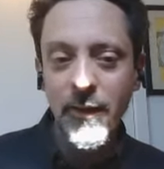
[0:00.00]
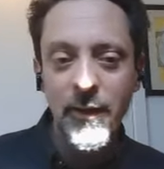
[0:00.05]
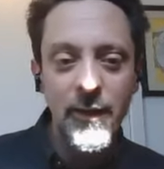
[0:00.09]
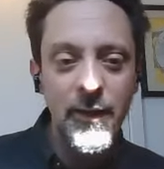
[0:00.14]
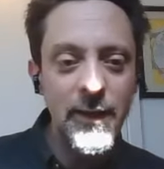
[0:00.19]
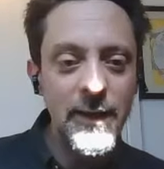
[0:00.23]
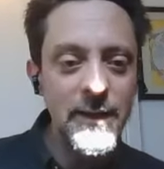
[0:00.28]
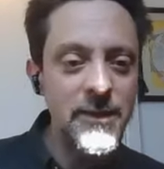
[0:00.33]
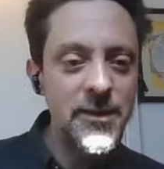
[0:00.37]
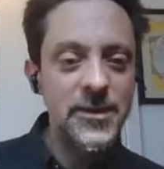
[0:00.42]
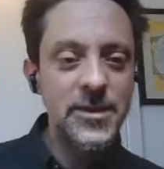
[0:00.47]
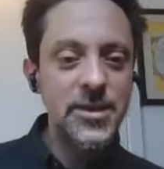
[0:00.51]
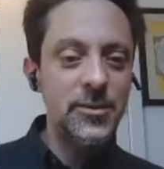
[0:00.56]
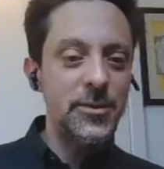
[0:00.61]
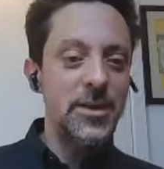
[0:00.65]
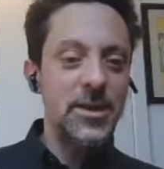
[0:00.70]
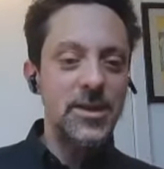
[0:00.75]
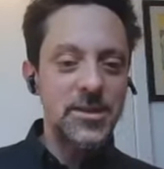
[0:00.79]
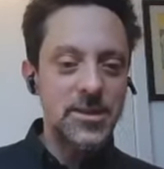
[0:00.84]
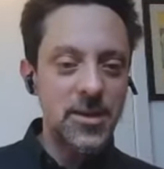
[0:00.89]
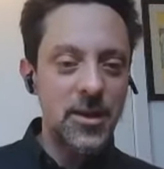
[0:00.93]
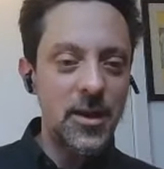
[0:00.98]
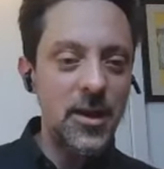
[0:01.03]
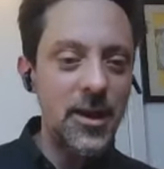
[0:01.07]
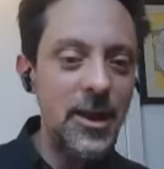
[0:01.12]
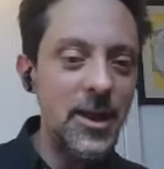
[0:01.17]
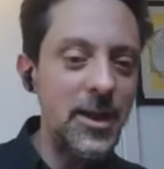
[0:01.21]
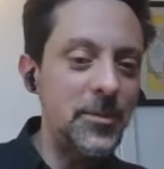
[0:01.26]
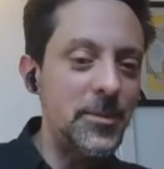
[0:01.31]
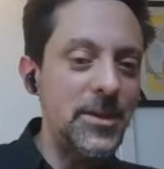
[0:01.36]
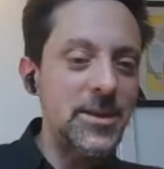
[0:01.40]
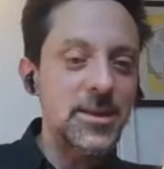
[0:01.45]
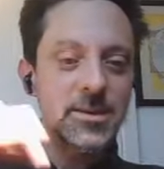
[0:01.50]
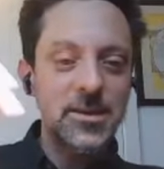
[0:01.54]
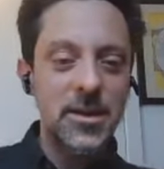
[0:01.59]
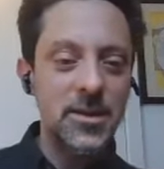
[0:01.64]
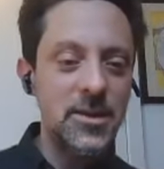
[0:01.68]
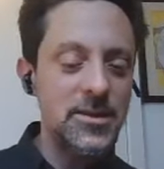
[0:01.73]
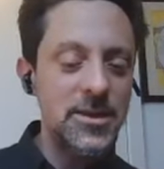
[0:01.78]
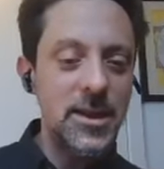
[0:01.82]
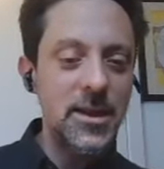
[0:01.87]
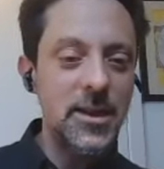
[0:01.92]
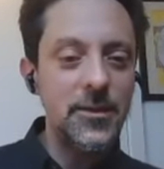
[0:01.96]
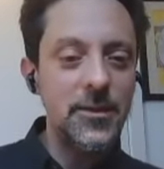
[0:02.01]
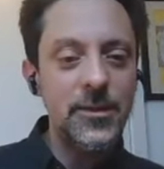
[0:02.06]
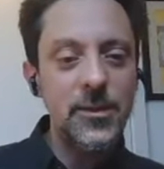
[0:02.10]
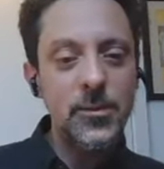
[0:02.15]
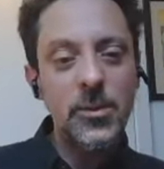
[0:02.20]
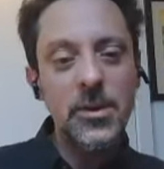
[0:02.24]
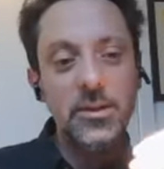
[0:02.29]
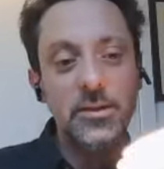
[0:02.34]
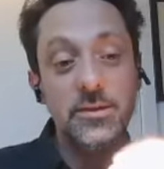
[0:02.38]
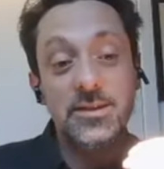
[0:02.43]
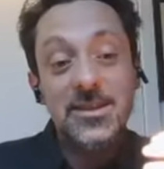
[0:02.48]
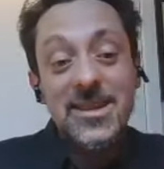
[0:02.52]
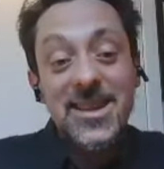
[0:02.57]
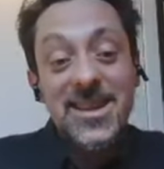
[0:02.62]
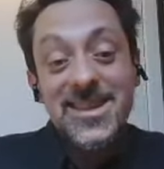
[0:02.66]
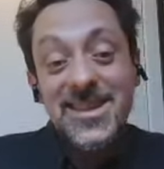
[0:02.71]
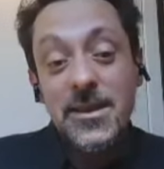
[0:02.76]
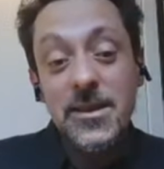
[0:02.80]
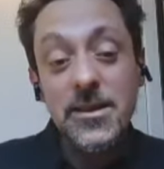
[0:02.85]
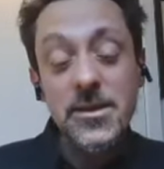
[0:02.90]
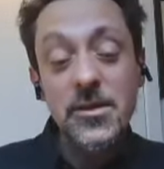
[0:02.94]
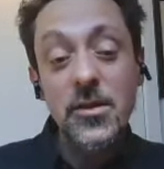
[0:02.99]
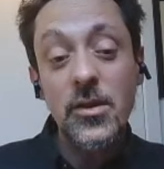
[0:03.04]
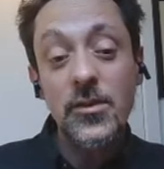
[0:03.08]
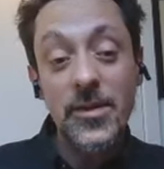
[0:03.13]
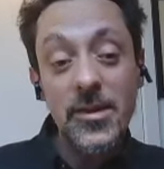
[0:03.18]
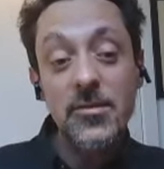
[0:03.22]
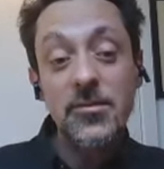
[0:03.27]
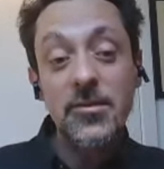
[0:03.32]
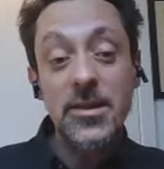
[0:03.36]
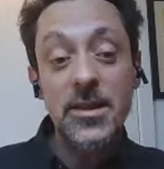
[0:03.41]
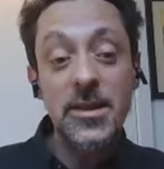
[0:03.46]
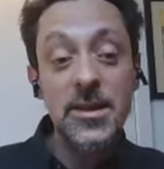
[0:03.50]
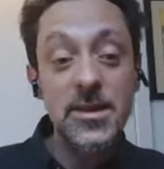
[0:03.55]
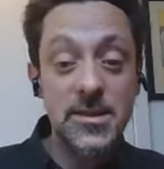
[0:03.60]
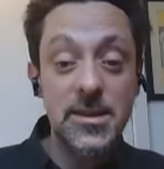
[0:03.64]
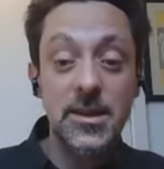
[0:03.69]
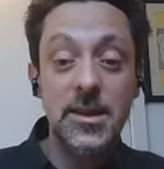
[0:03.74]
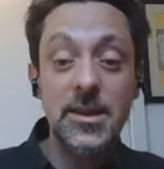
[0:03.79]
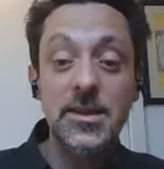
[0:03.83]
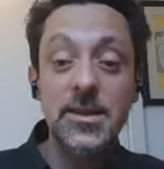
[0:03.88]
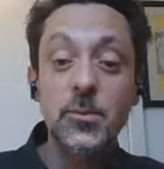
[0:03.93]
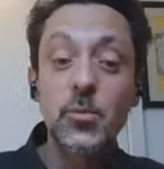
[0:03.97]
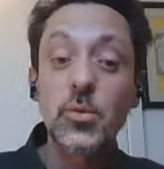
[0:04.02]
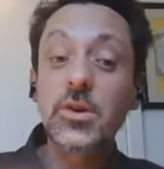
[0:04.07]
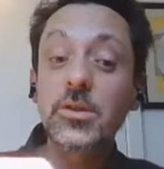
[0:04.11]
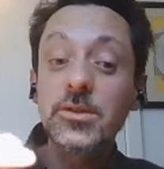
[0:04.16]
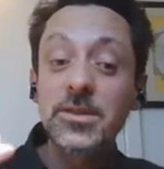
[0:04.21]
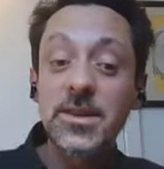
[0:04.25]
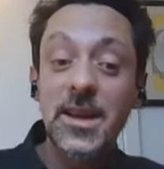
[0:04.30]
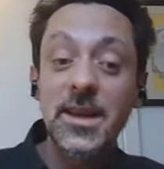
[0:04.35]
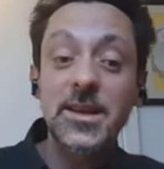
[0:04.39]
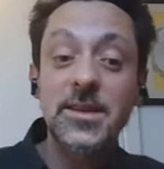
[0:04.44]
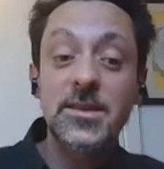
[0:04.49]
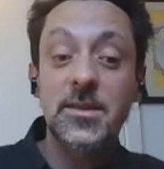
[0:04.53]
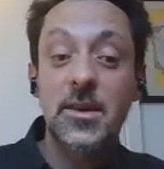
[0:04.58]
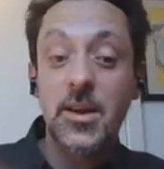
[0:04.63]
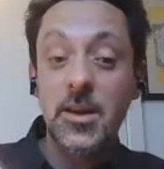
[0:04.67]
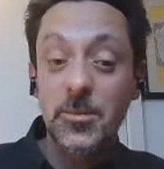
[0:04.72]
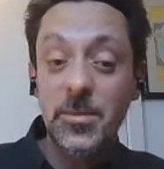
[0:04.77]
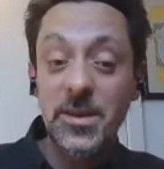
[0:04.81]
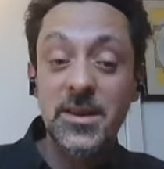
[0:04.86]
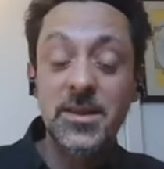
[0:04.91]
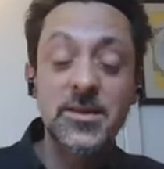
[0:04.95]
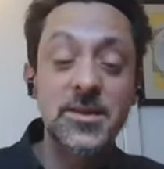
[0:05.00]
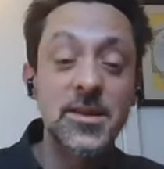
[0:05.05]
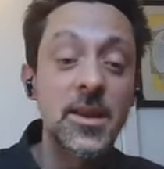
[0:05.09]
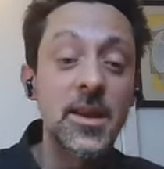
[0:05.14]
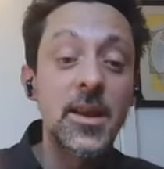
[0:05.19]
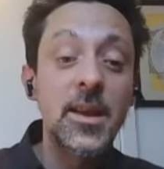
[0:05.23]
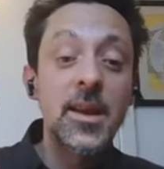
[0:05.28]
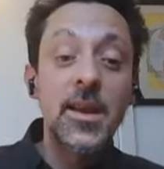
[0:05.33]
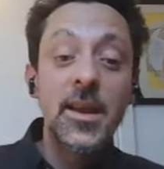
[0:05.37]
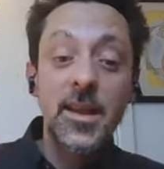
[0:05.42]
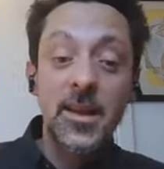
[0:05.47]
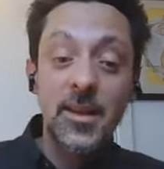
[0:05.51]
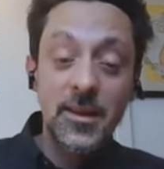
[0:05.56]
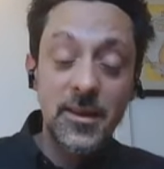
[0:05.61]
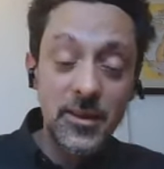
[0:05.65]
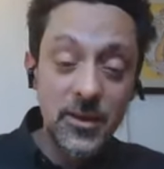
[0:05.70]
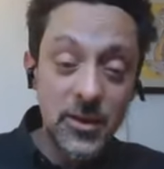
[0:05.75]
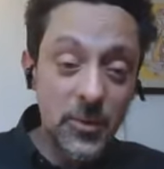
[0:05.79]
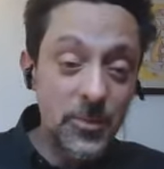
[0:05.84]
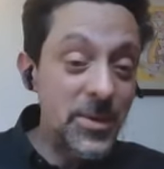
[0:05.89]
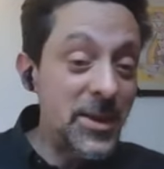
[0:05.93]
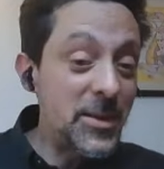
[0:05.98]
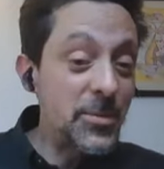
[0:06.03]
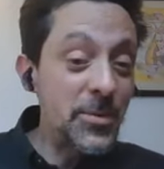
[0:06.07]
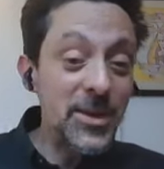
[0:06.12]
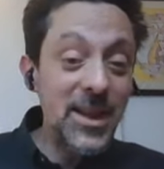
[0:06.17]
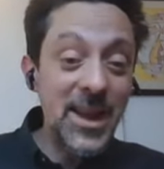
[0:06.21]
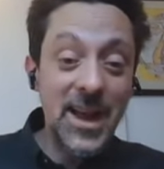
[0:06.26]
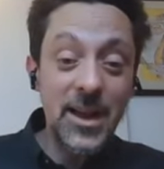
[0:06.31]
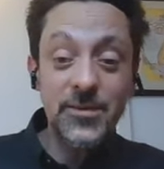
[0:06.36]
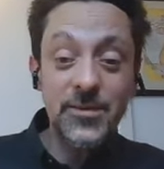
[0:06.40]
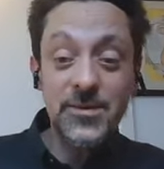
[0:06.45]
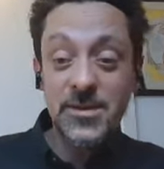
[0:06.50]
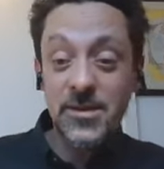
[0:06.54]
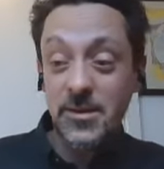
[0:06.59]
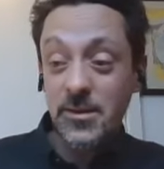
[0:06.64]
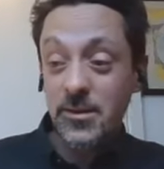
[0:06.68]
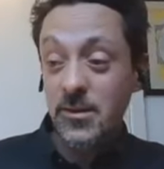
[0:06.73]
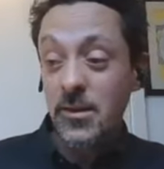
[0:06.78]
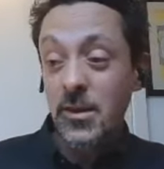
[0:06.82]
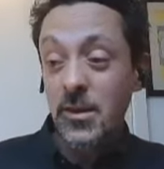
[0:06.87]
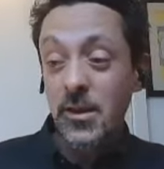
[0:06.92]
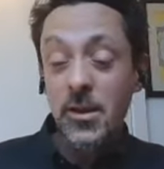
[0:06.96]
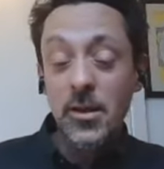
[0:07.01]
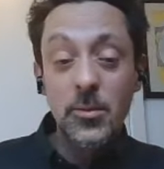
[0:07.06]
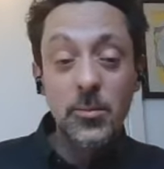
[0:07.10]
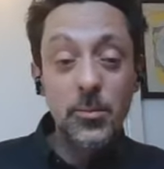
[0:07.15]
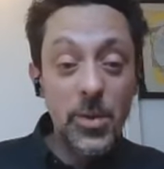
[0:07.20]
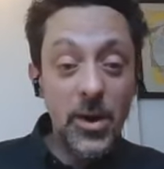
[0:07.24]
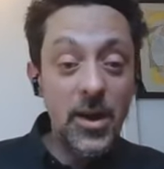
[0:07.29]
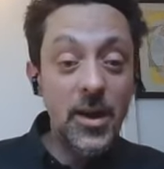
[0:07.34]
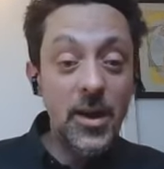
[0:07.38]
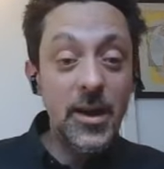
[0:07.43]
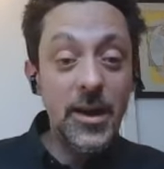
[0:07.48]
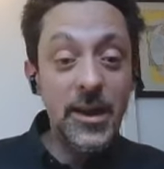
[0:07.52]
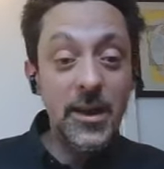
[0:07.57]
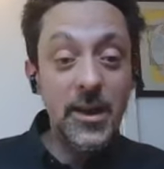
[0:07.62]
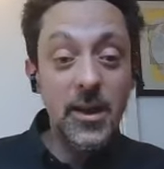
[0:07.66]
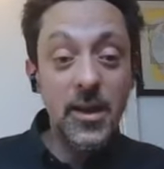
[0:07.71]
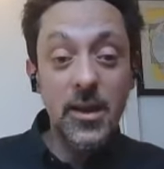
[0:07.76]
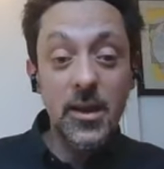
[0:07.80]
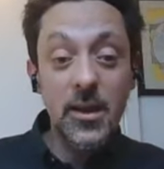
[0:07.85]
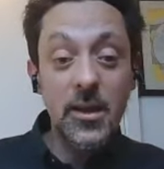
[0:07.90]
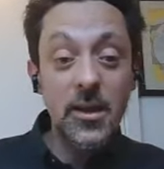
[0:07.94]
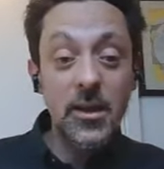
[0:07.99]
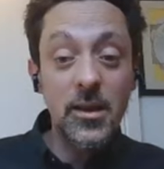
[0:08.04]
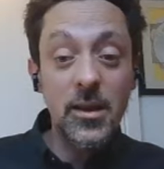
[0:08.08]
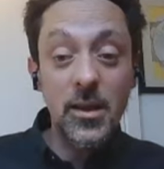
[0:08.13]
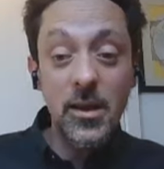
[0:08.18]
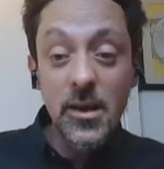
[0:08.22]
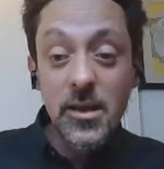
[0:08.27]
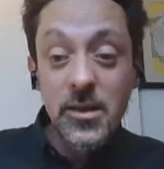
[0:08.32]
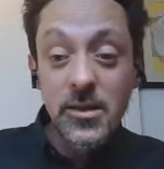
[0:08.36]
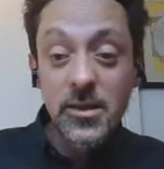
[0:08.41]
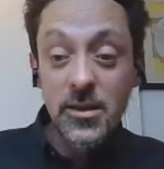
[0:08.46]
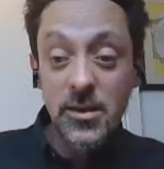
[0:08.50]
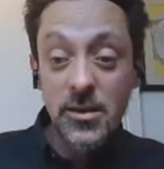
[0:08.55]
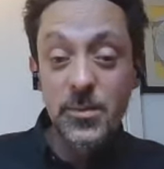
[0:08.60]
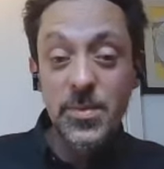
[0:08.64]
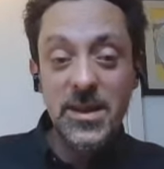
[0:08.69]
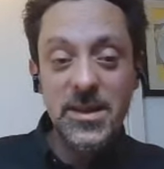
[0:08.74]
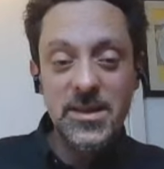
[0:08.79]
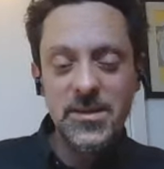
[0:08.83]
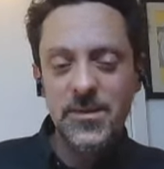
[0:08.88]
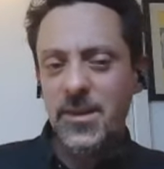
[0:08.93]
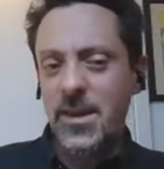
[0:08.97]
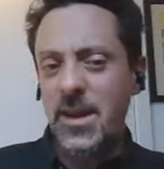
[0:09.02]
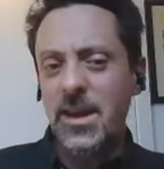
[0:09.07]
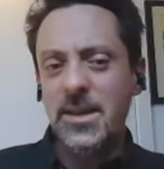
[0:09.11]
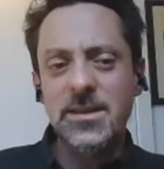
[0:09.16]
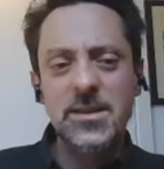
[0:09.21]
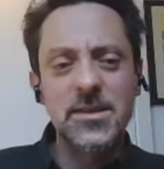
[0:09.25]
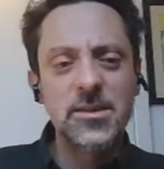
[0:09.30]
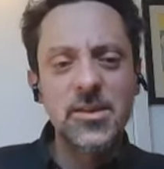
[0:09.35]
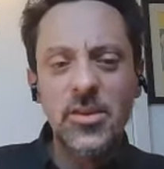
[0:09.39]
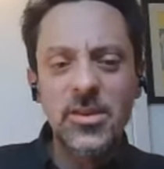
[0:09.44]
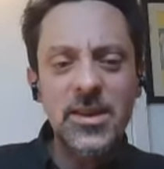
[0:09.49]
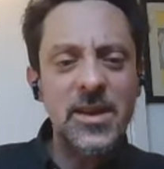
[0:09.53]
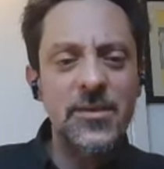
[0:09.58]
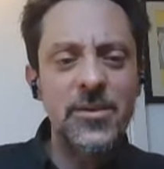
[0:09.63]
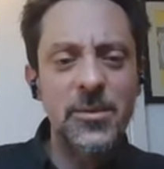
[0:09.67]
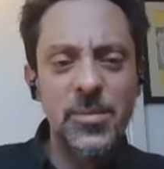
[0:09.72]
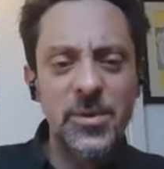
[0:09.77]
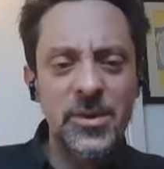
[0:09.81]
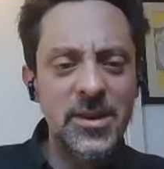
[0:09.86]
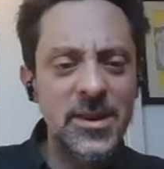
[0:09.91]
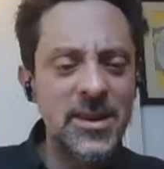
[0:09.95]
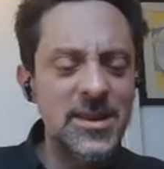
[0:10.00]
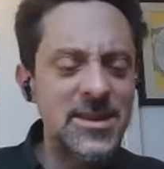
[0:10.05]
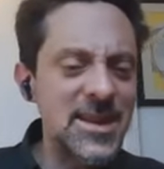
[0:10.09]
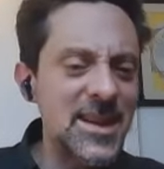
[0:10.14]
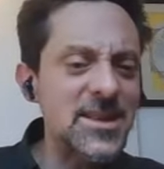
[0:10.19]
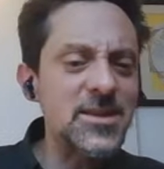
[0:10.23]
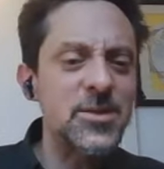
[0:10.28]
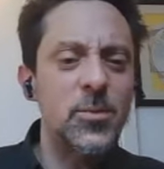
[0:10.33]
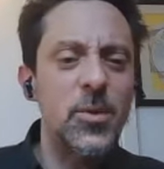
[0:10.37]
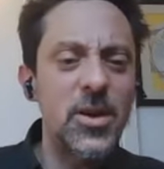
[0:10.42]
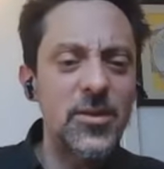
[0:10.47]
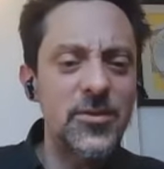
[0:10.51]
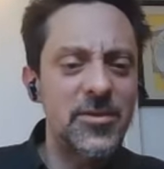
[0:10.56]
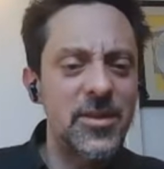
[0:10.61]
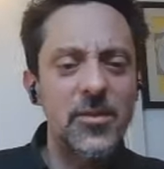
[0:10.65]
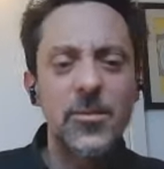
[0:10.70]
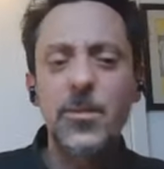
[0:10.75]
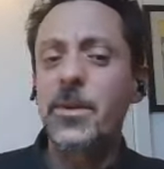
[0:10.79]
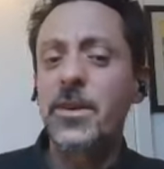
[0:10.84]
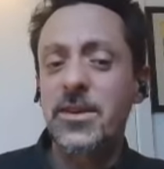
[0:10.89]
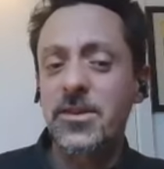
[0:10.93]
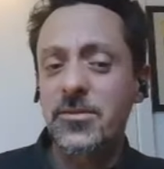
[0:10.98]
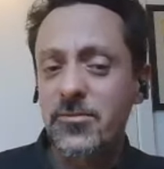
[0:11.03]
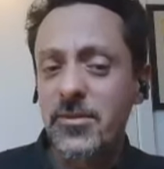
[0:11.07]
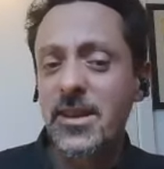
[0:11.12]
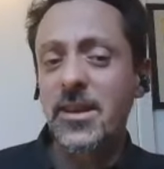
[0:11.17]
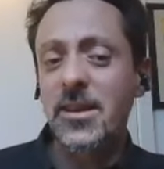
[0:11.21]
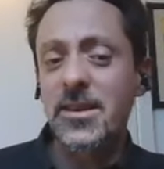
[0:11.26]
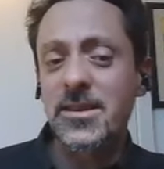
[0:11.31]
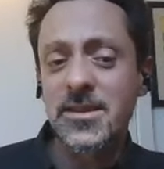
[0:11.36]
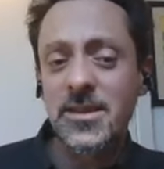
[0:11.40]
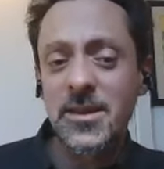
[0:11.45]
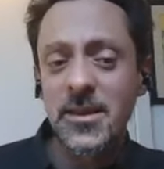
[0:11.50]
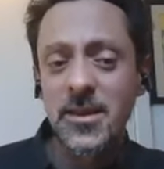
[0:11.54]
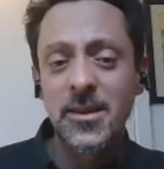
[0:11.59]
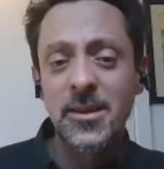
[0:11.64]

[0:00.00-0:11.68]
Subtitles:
in 2 years' time, and it's going to take over the world. That is not very realistic. It will take time because people have to buy a new piece of kit, and not everybody. It takes a while for everybody to realize